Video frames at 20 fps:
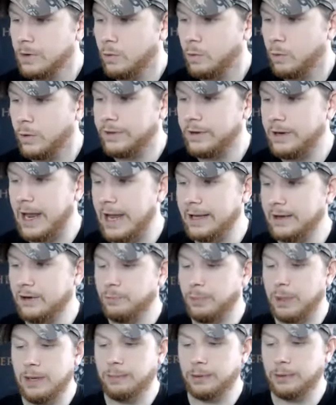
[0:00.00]
with
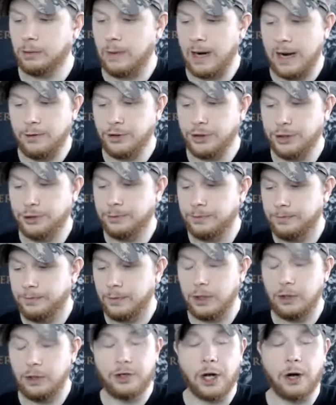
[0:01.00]
negative people around you?
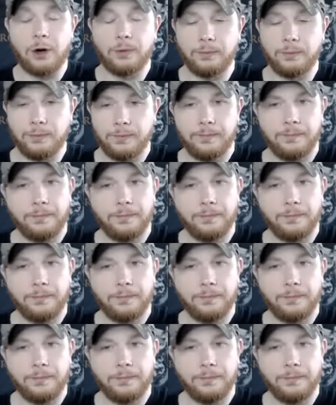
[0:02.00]
You don't.